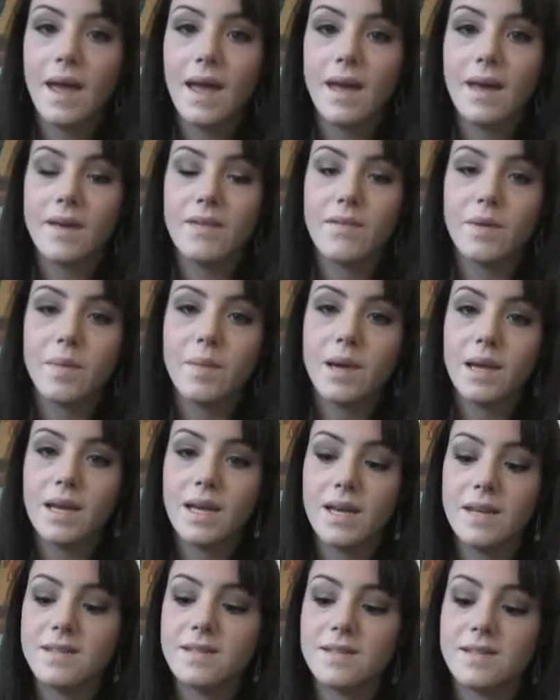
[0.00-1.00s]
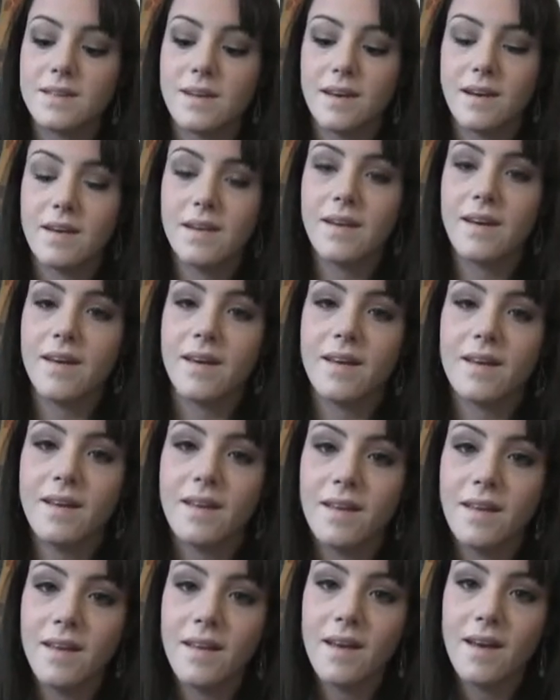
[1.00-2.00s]
Hey everybody, it's Tanya.
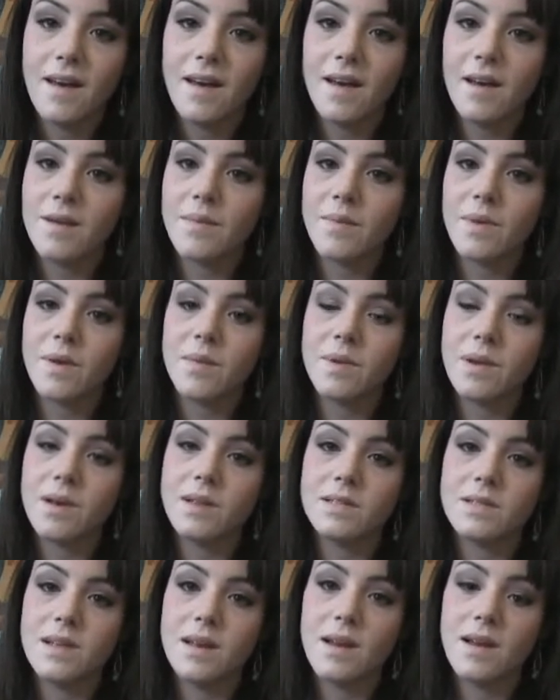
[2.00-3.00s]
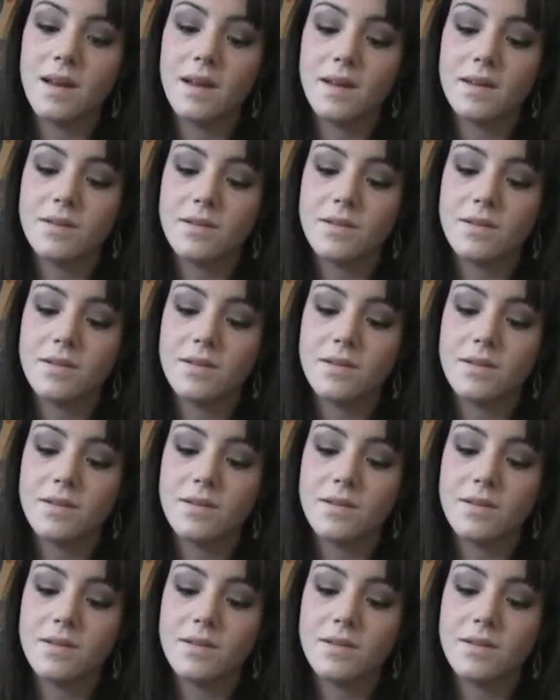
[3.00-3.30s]
Coming on today